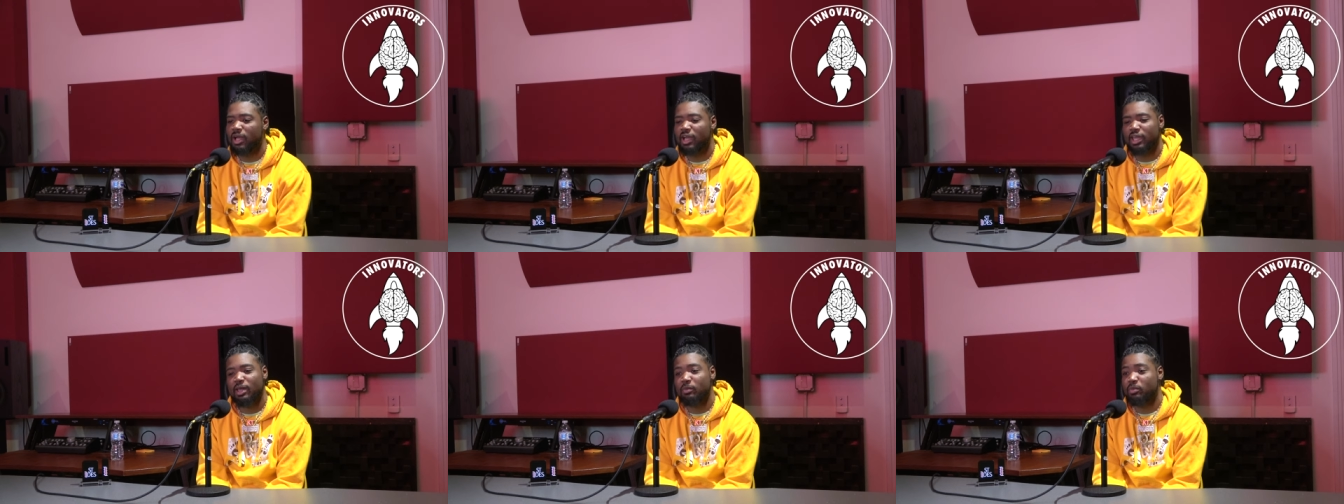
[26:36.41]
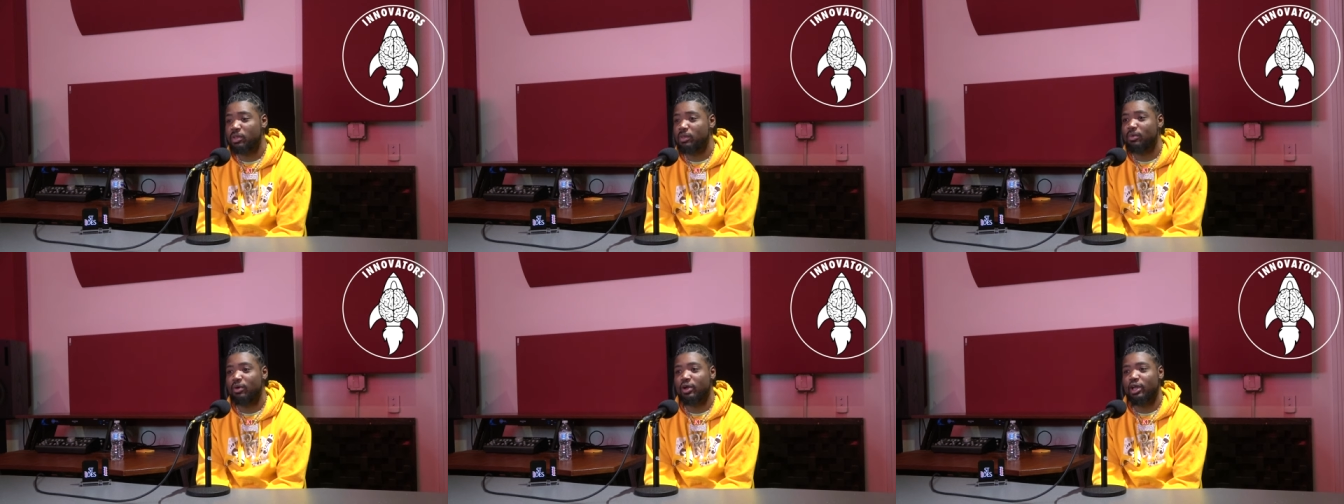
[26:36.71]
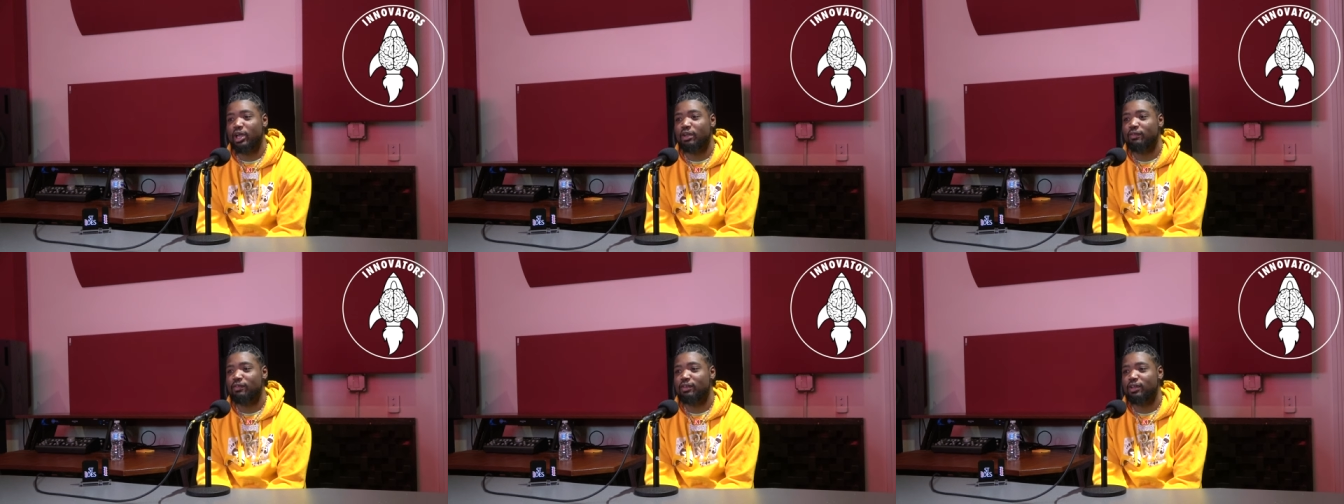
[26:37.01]
I okay. get people
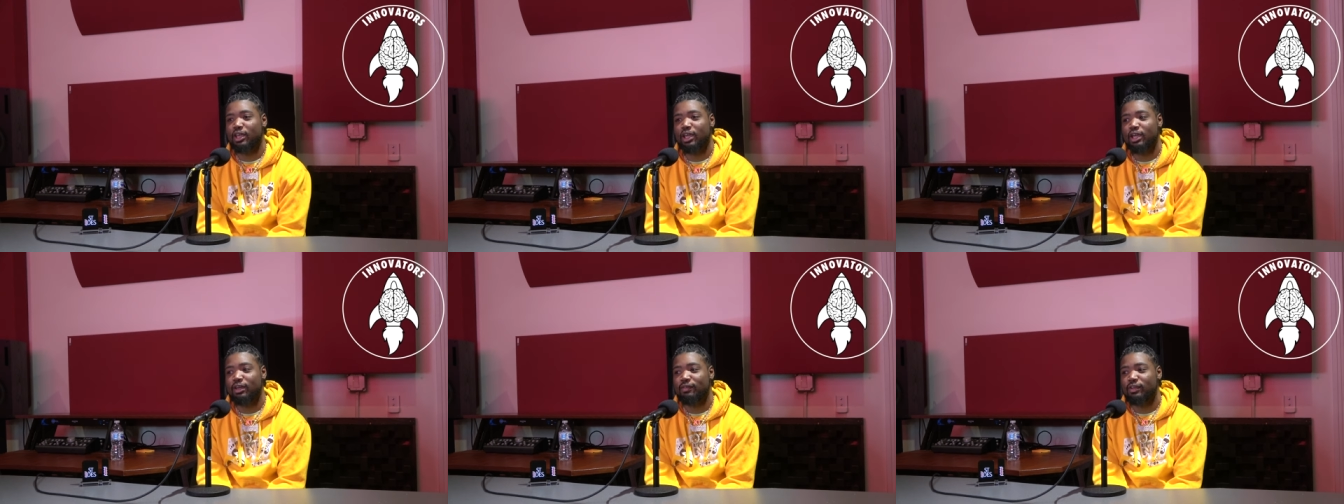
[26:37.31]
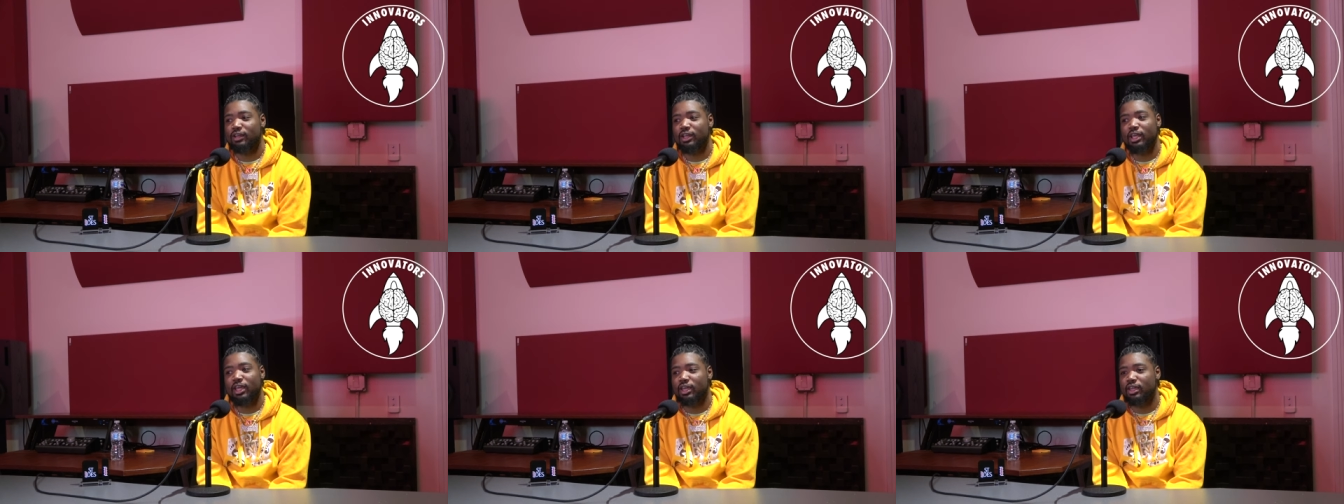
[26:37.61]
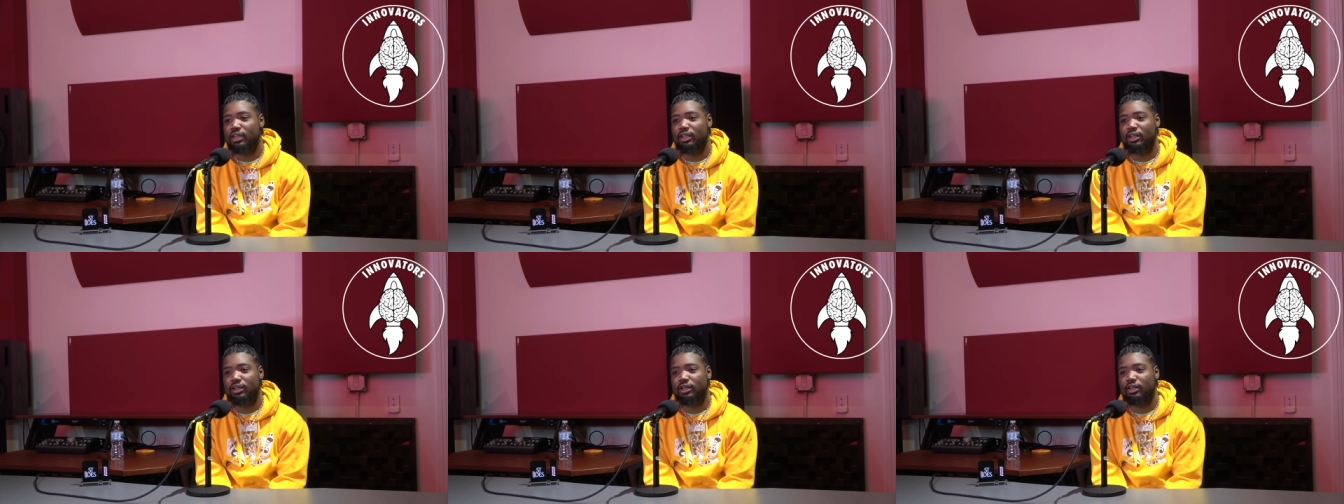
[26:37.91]
every every
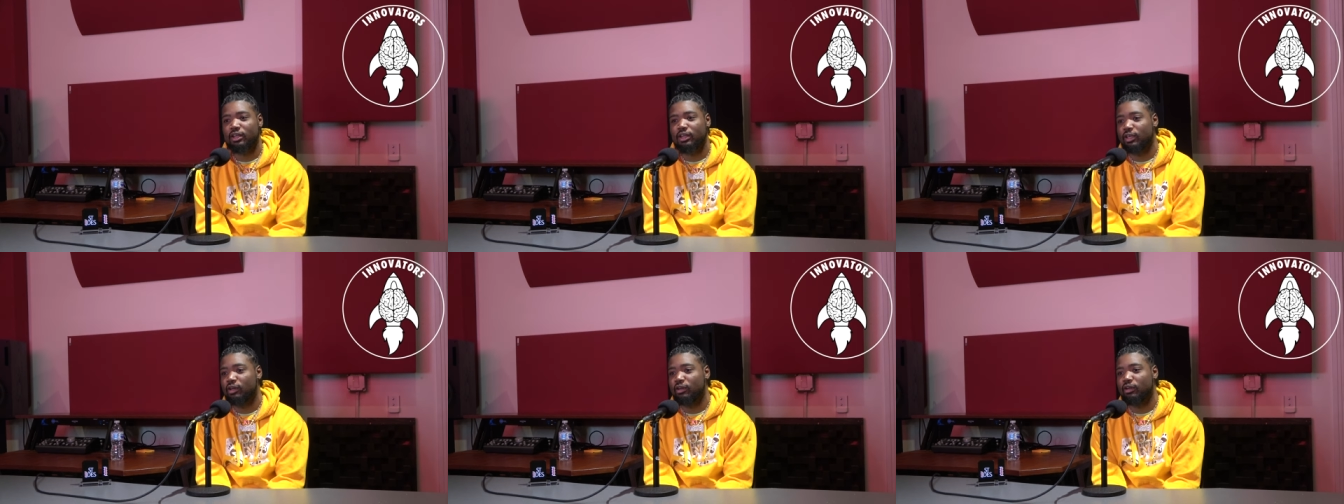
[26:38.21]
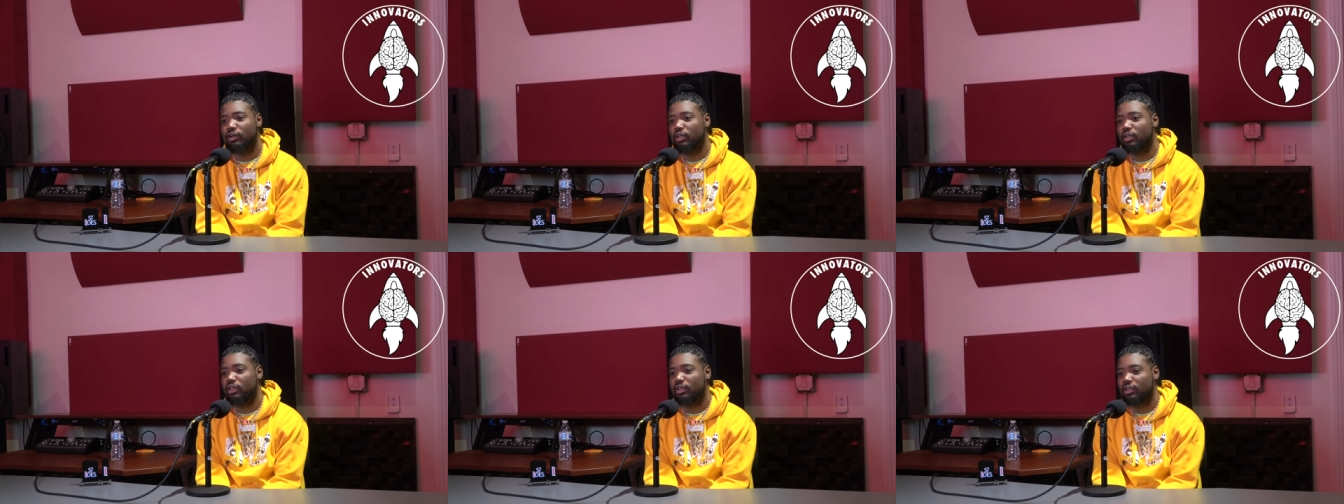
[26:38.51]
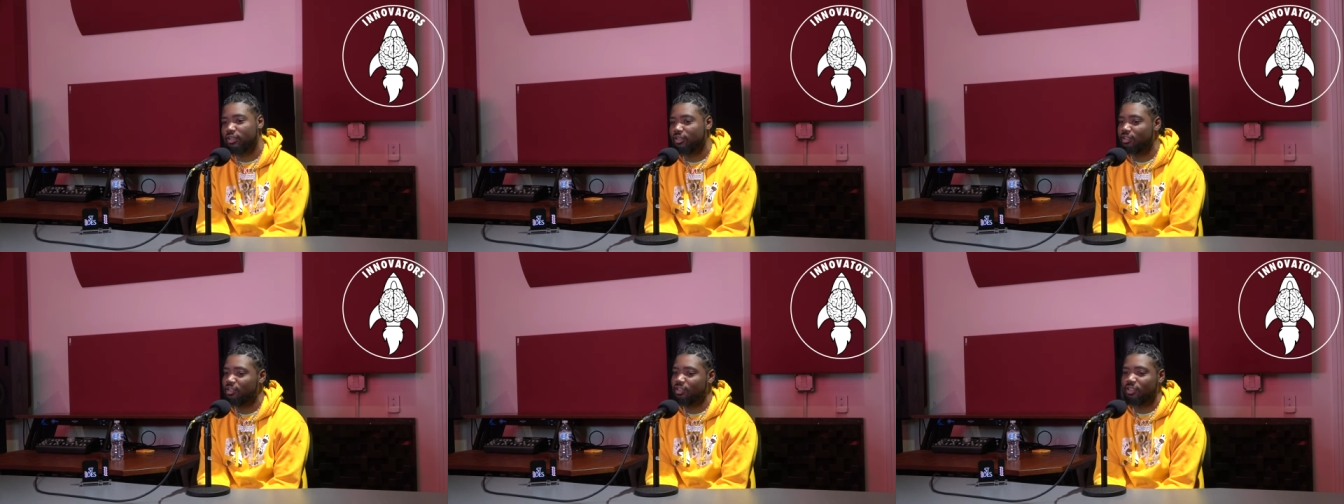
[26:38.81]
day, literally.
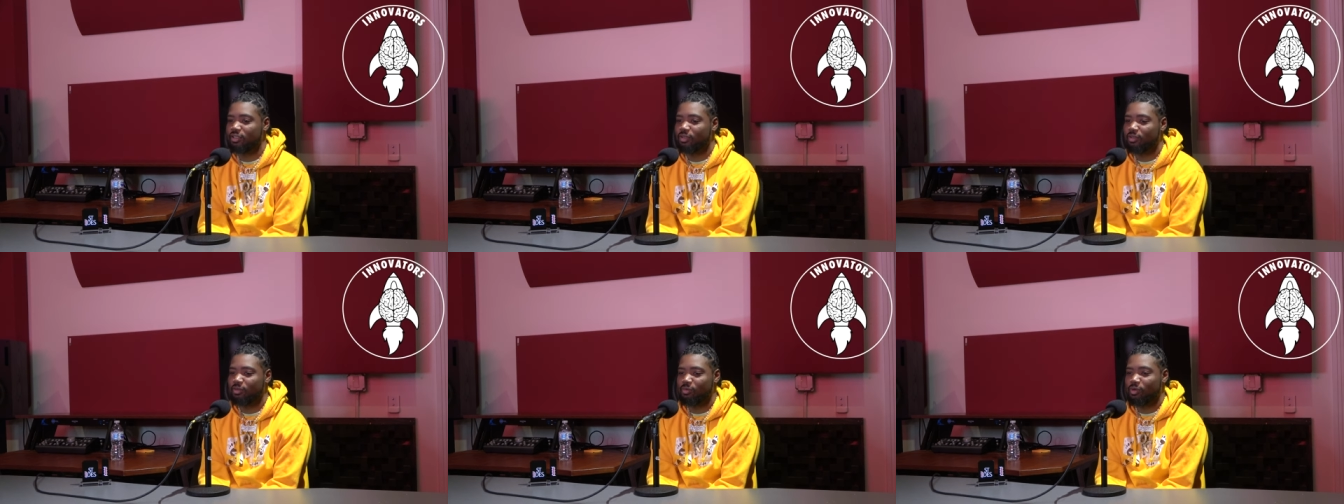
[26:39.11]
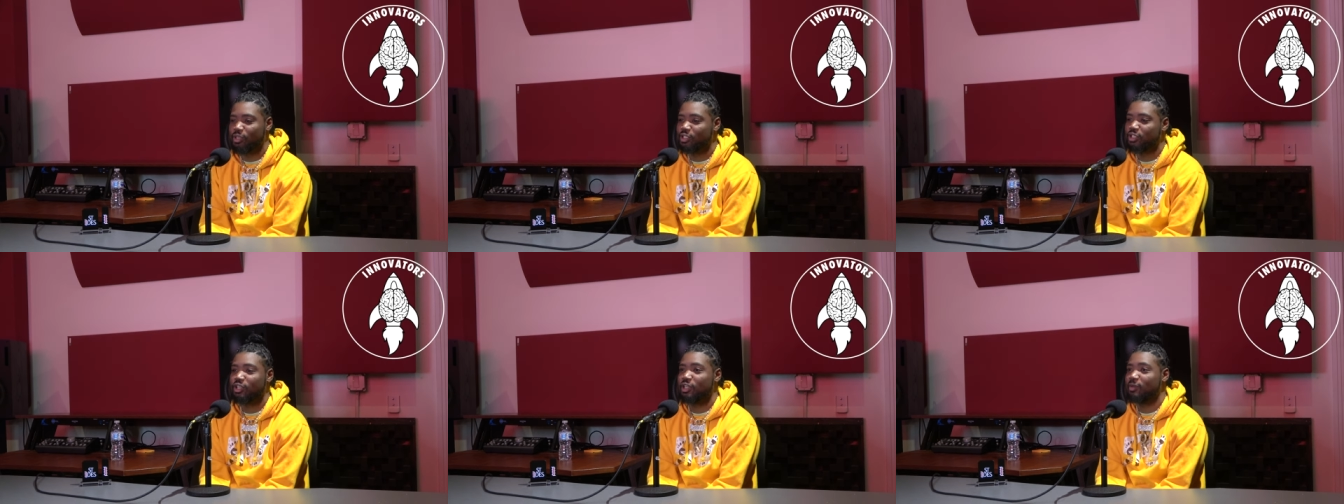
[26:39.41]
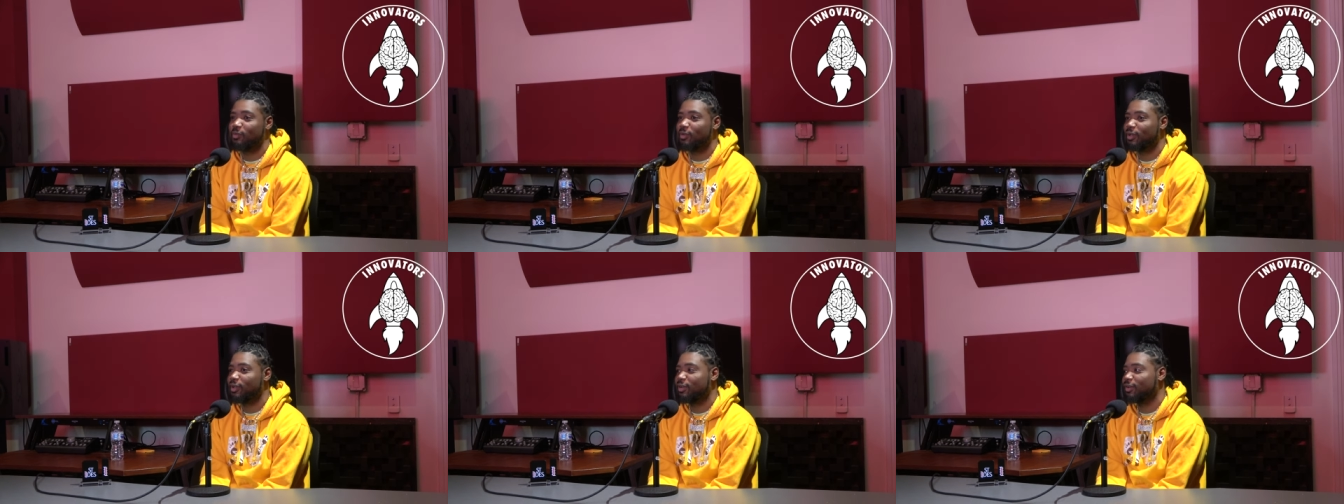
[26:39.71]
They, What's your
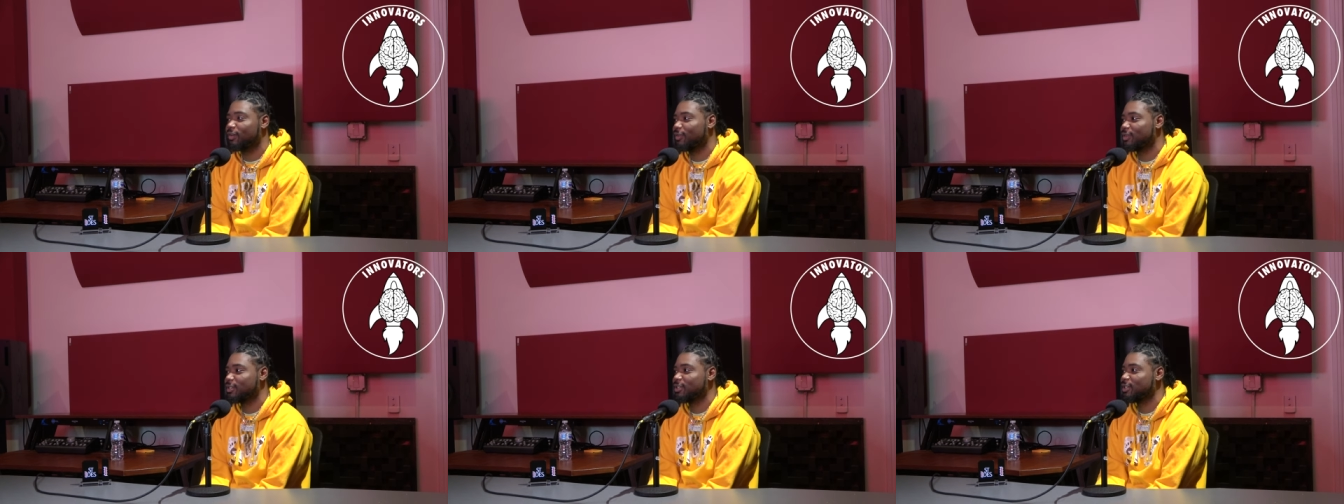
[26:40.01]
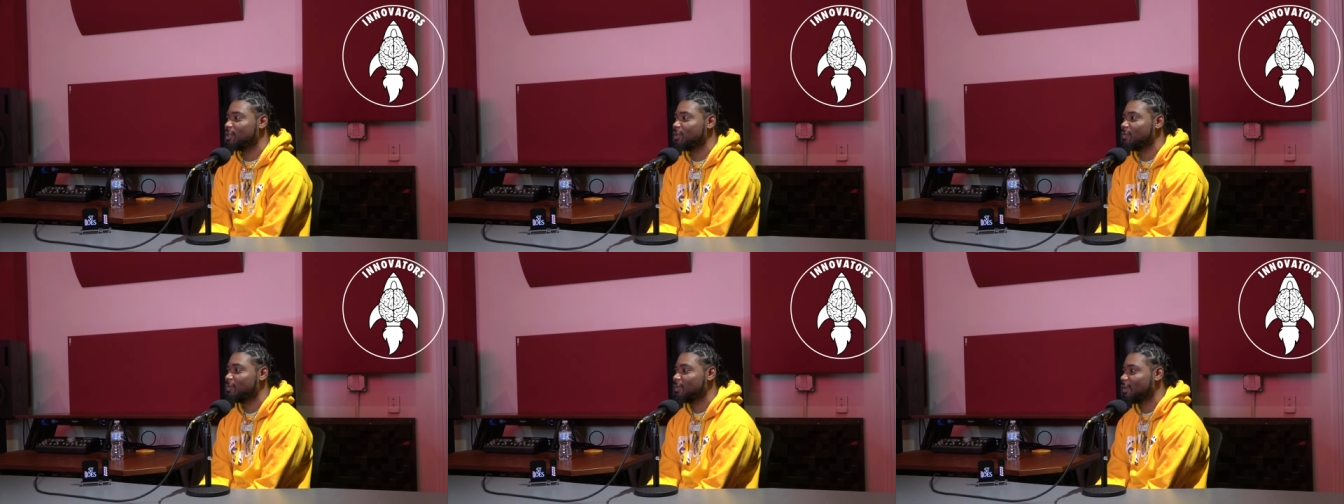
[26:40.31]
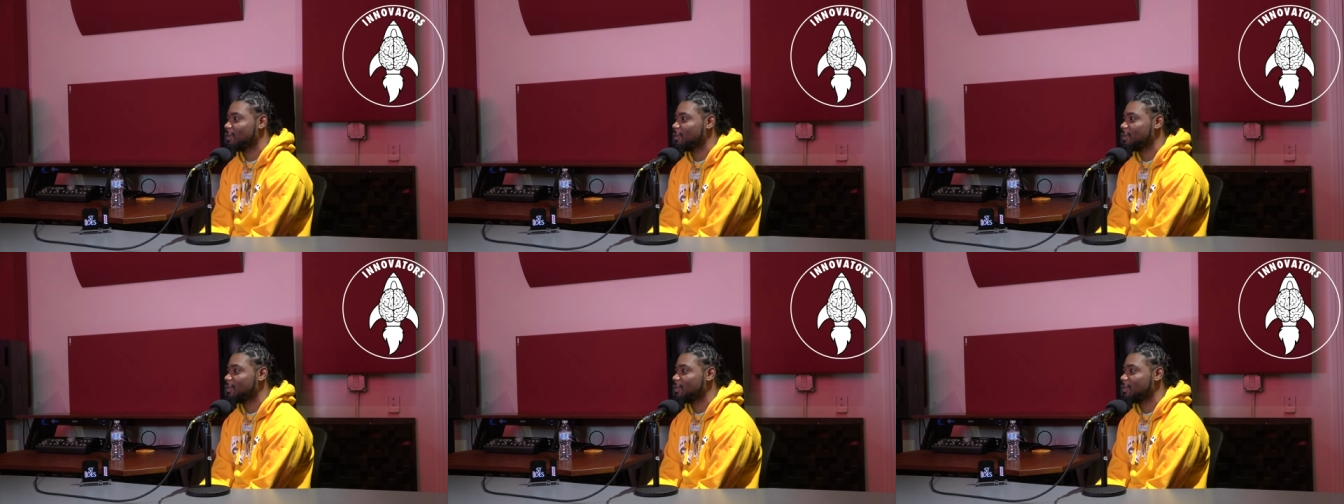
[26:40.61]
they, email? What's your email?